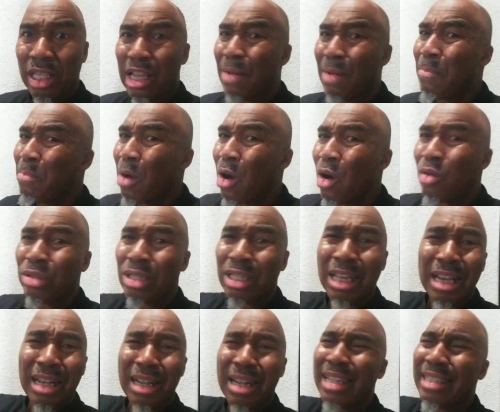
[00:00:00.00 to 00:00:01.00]
The
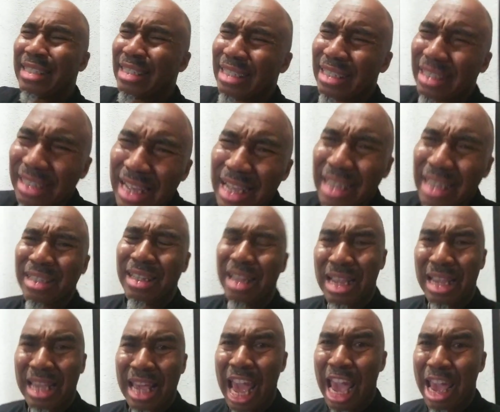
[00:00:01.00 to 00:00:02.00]
most
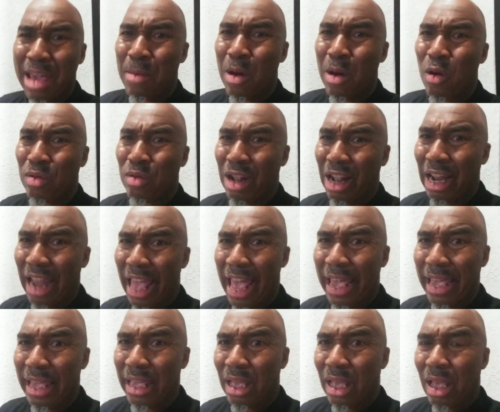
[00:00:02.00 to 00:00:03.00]
consistent game on
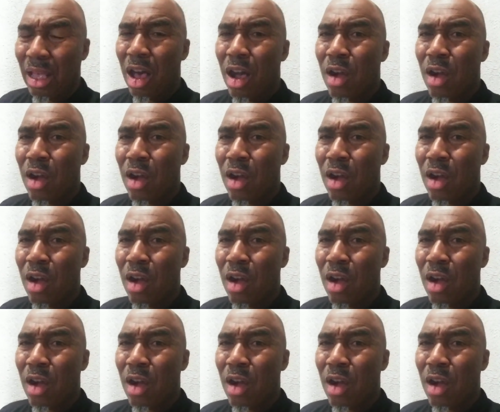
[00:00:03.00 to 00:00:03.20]
clay.